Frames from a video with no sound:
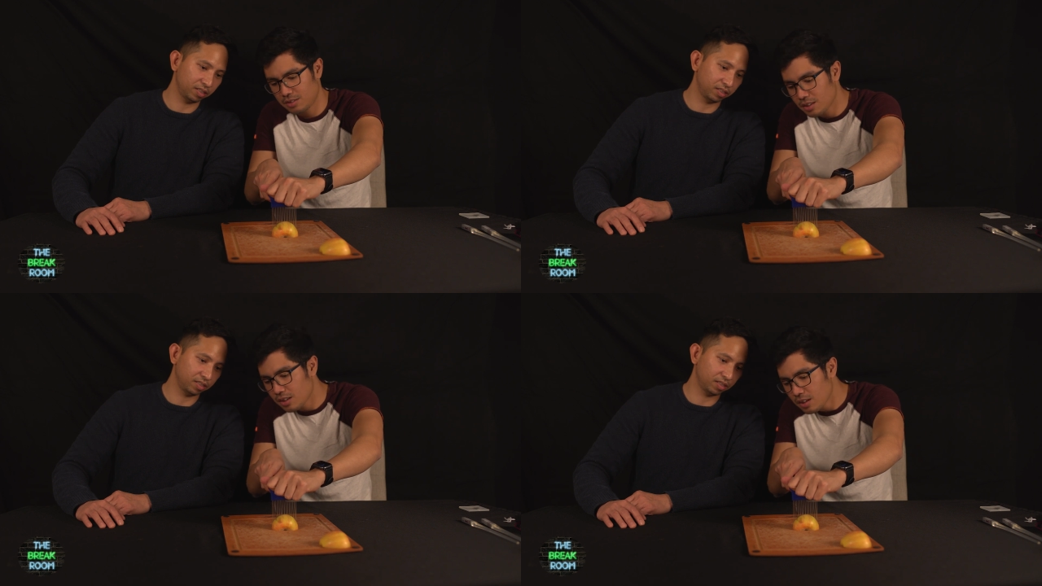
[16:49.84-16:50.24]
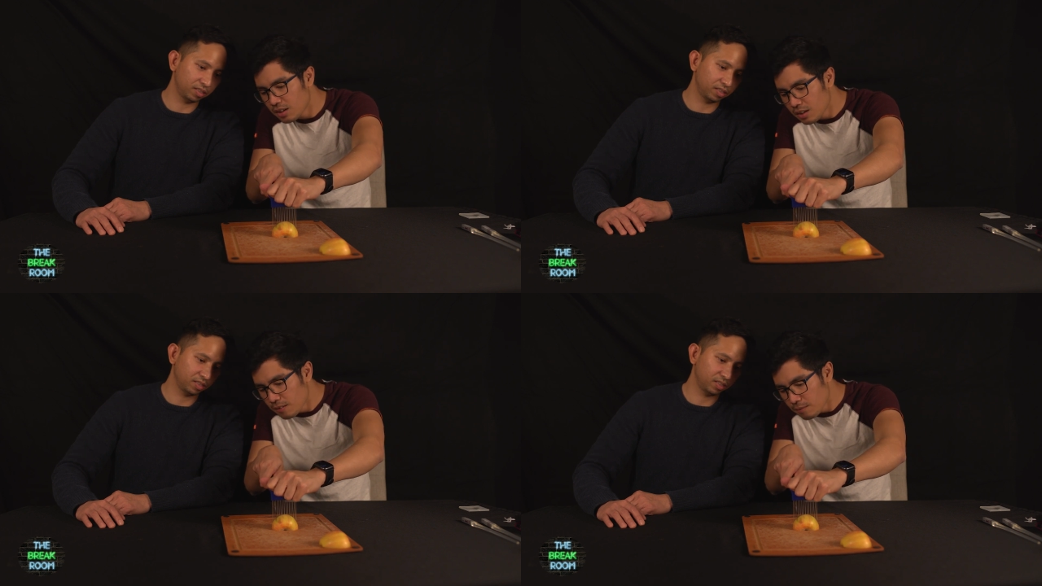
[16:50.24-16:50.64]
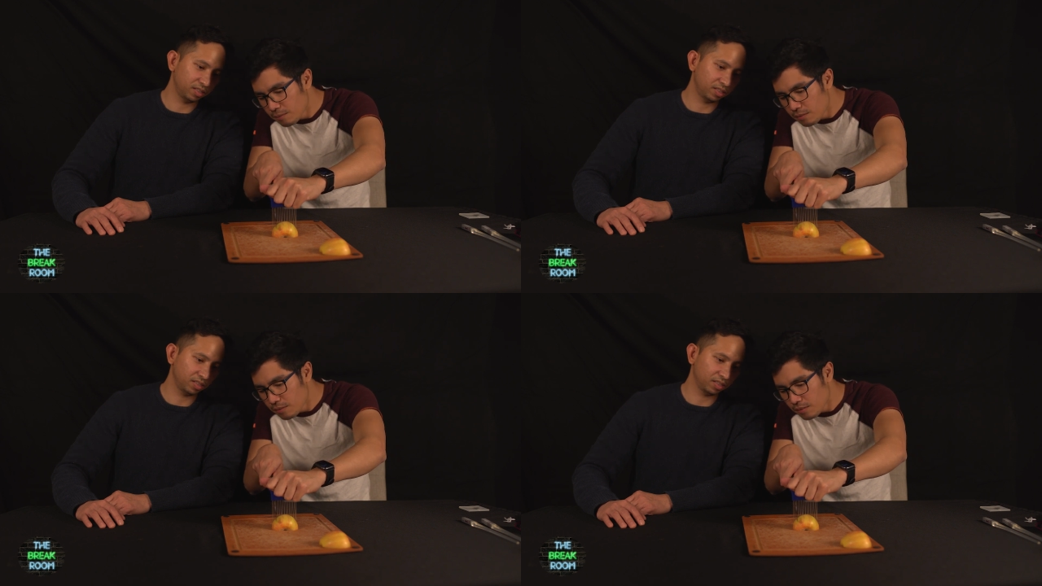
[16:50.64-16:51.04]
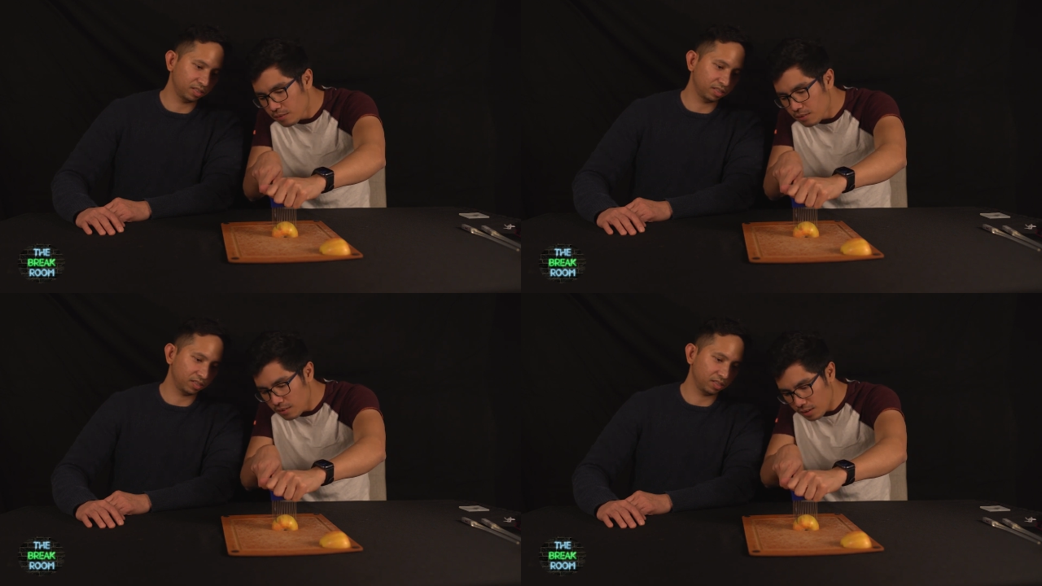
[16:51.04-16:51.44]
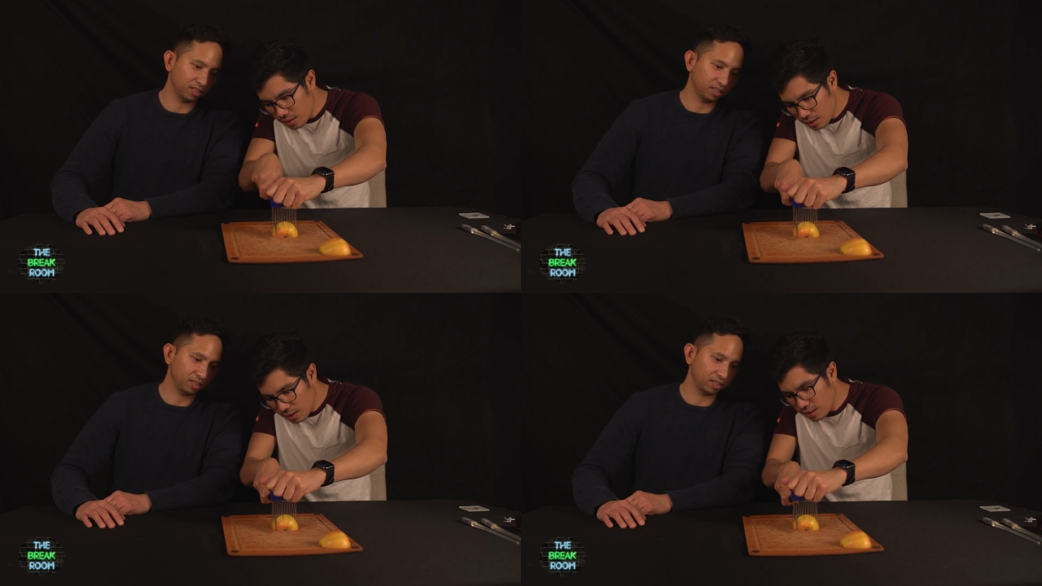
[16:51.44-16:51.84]

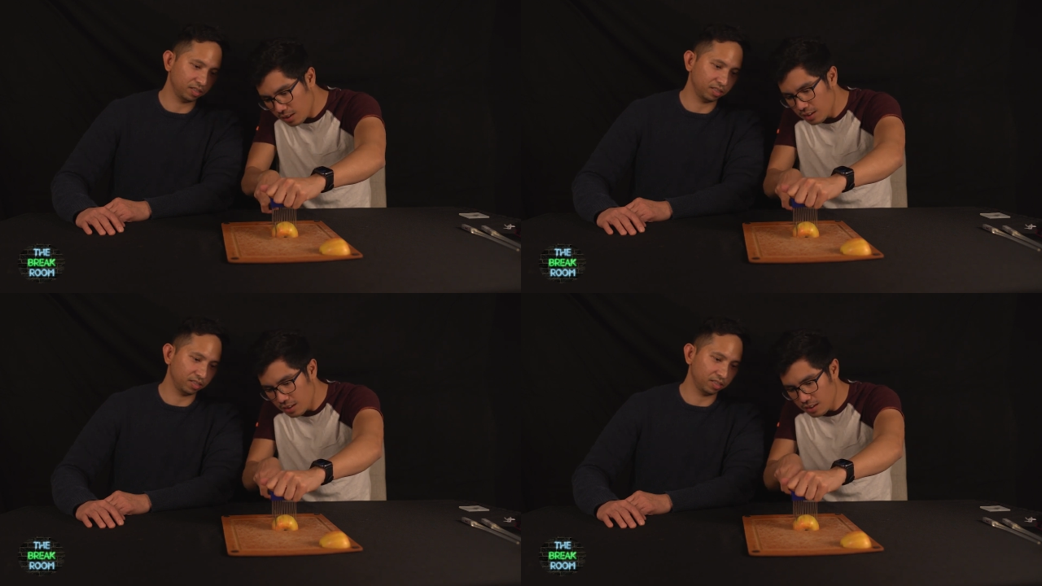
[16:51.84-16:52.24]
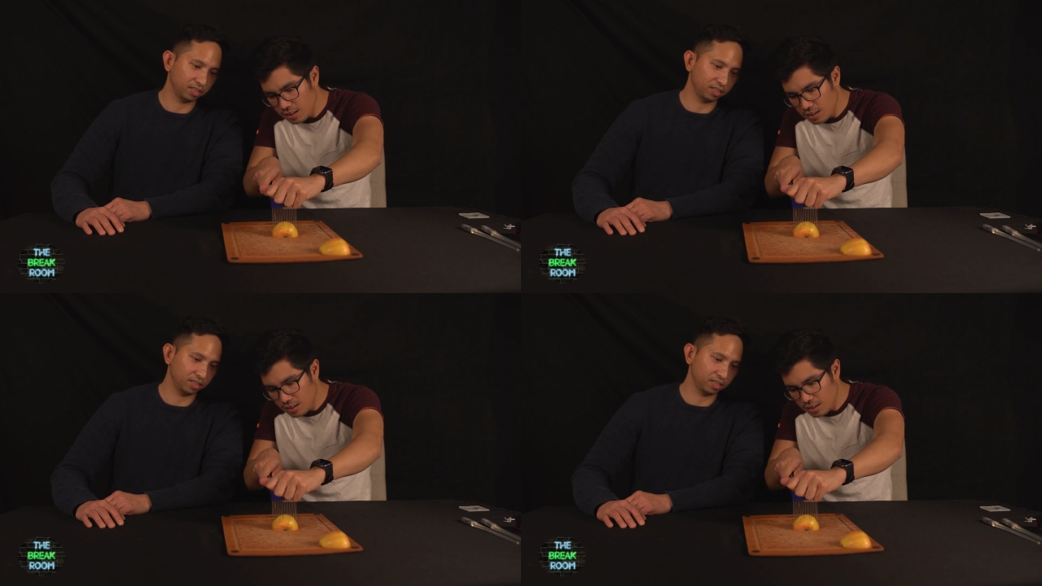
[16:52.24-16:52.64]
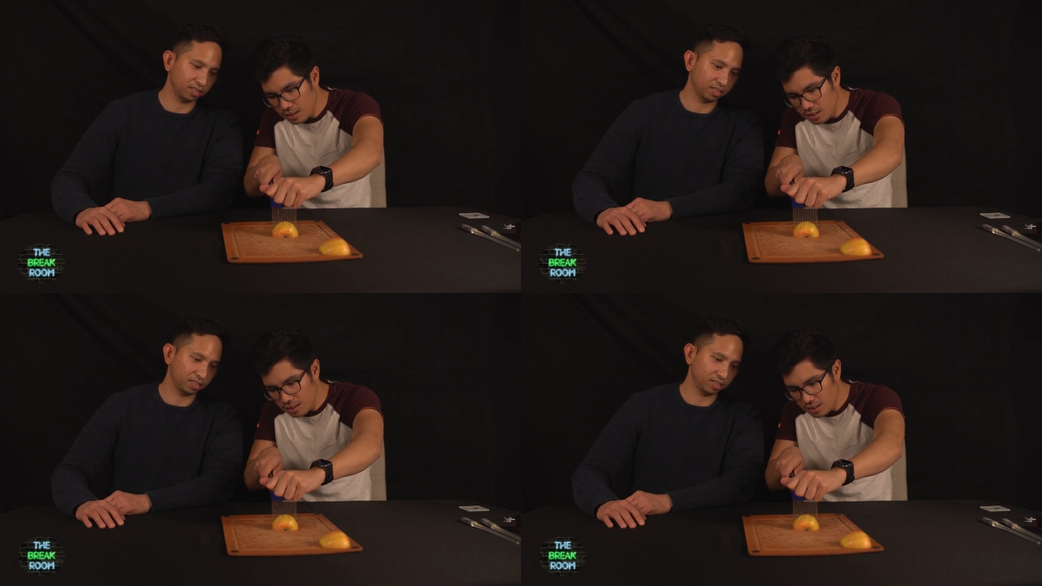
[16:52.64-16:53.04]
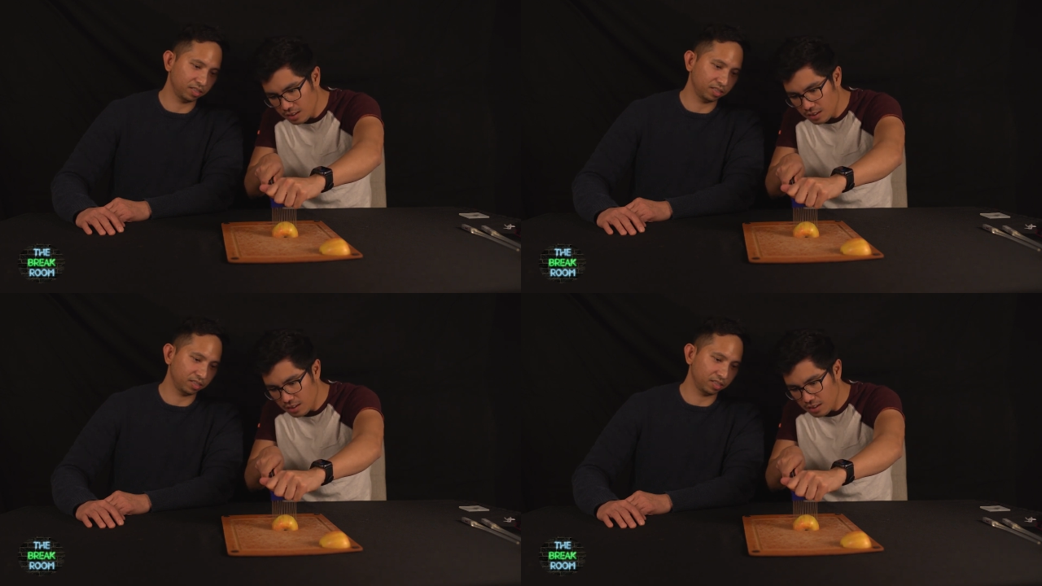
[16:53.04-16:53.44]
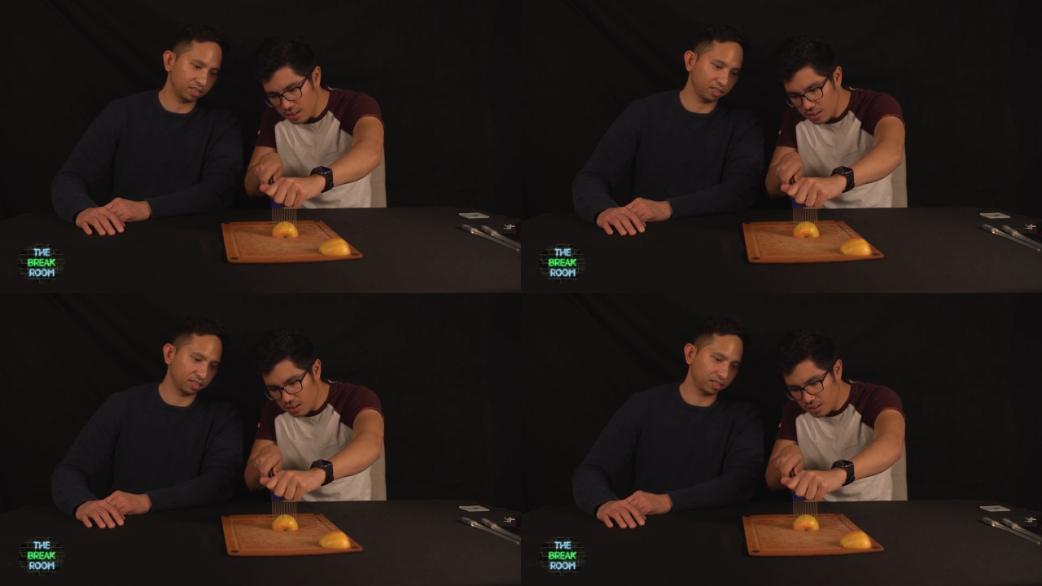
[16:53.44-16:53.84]

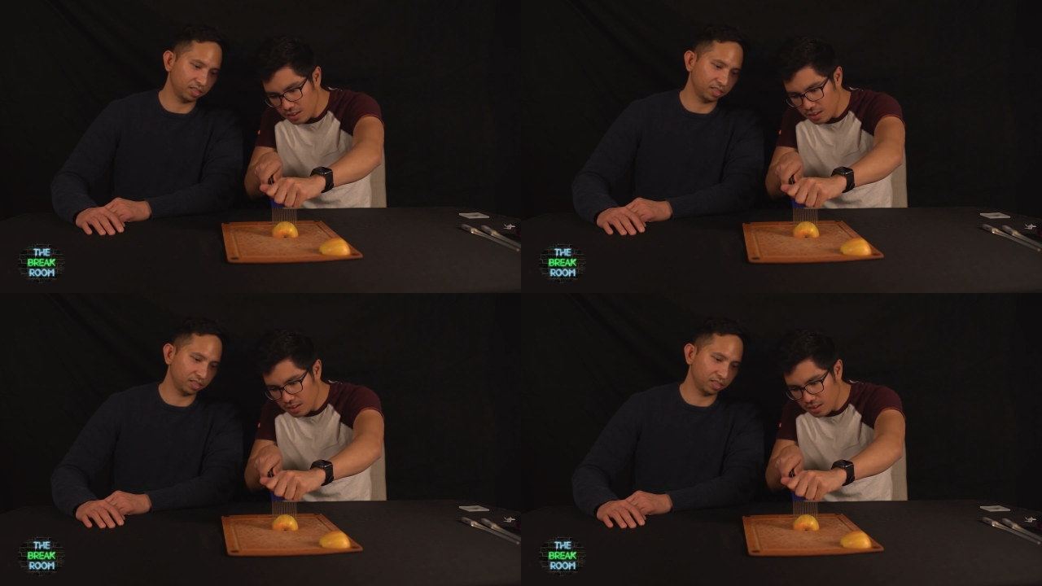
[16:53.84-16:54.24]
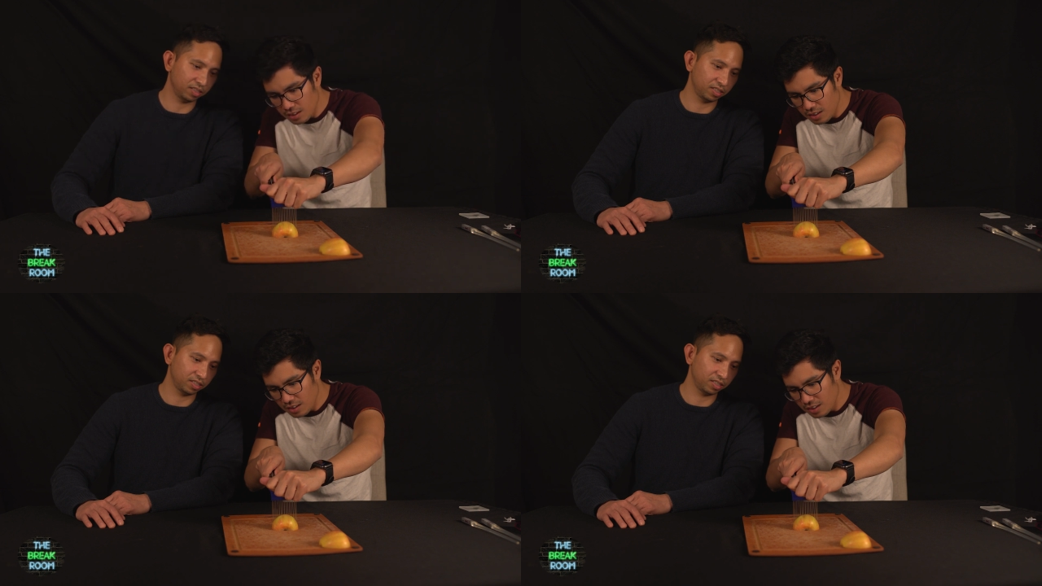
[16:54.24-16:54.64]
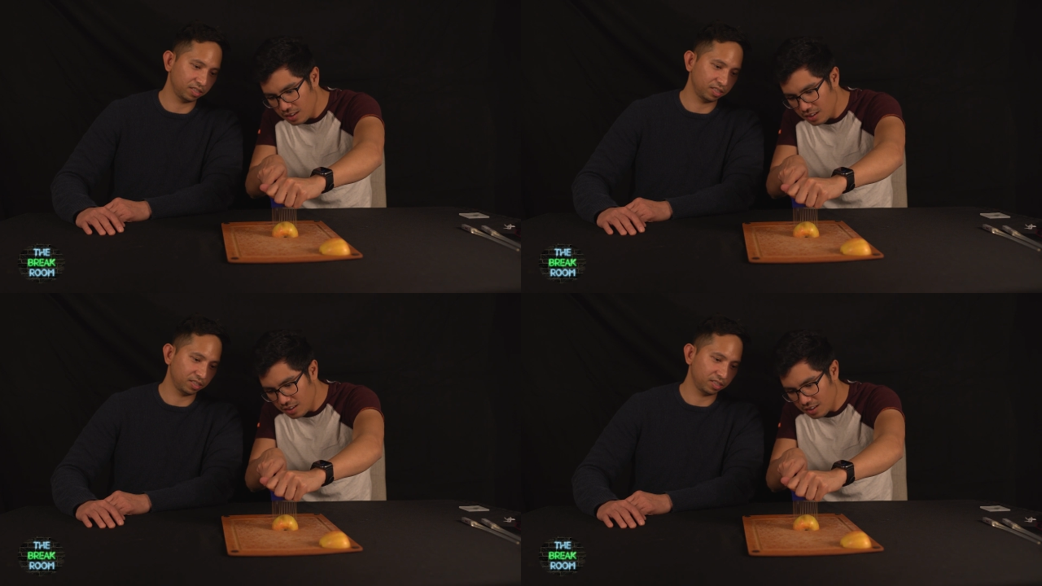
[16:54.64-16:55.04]
No one is speaking in this clip.